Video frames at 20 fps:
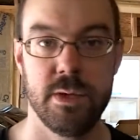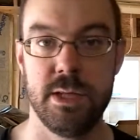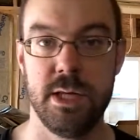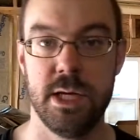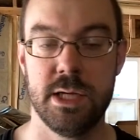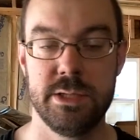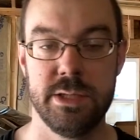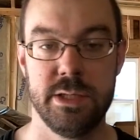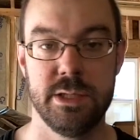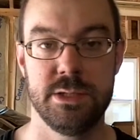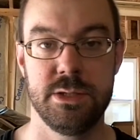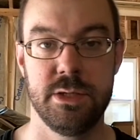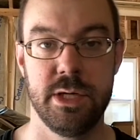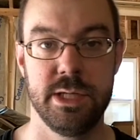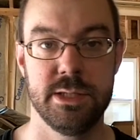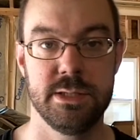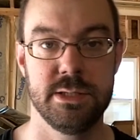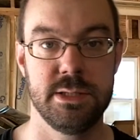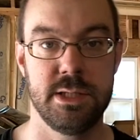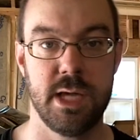the engine and
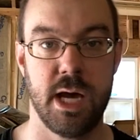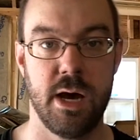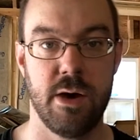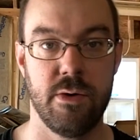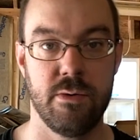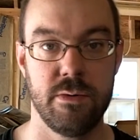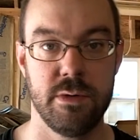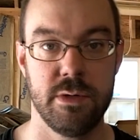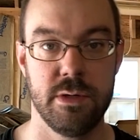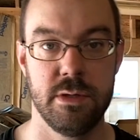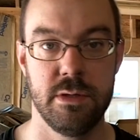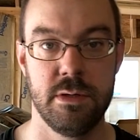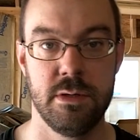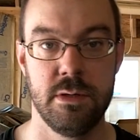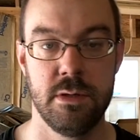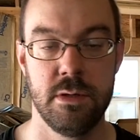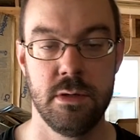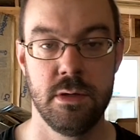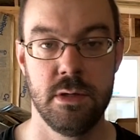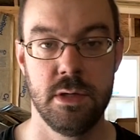trans down
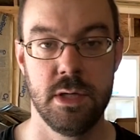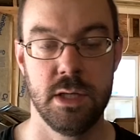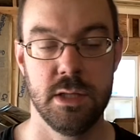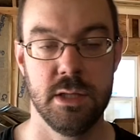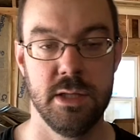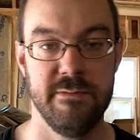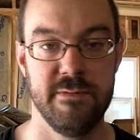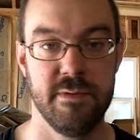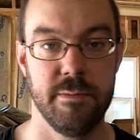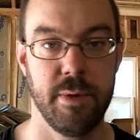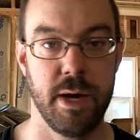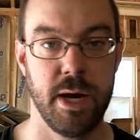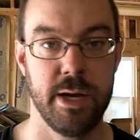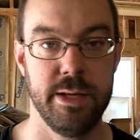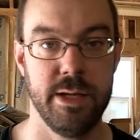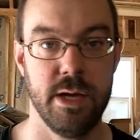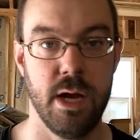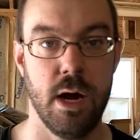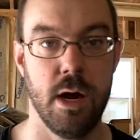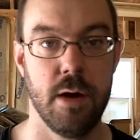and leave the
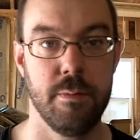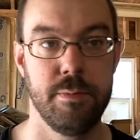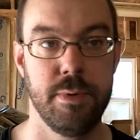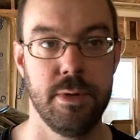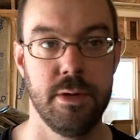body up.